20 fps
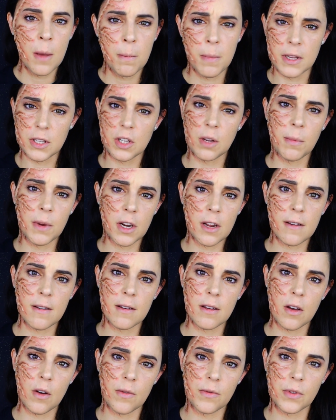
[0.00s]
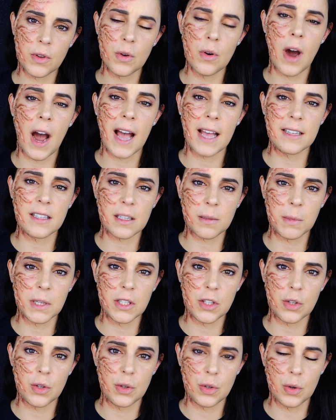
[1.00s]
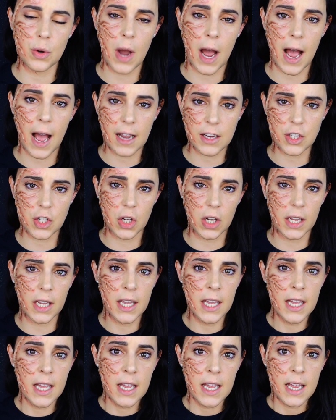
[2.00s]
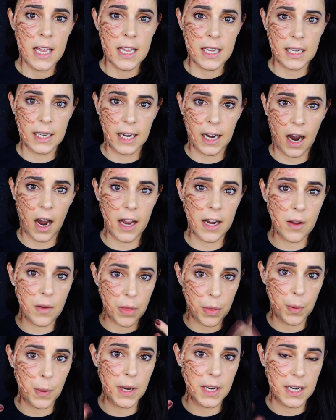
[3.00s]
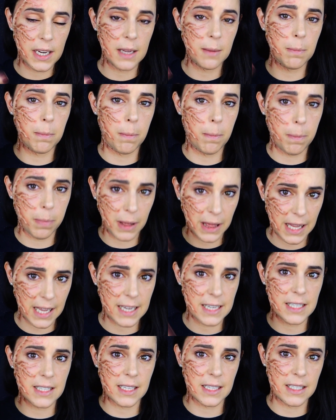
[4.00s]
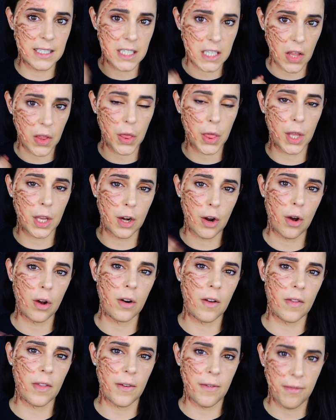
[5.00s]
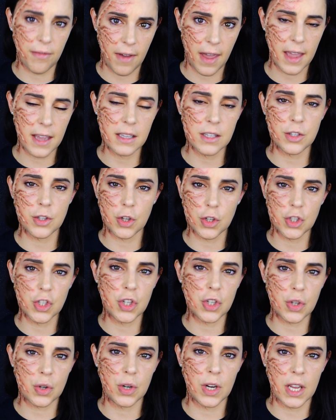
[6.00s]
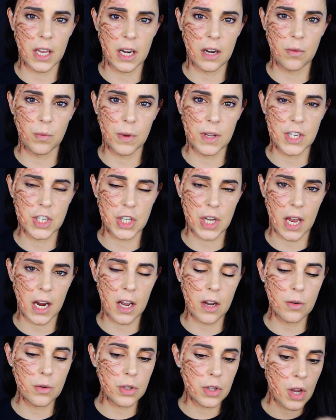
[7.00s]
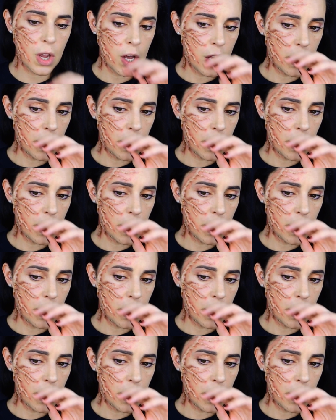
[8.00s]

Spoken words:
But so many of you asked me to do actually kind of 3D placing something on the face, not just creating these shadows.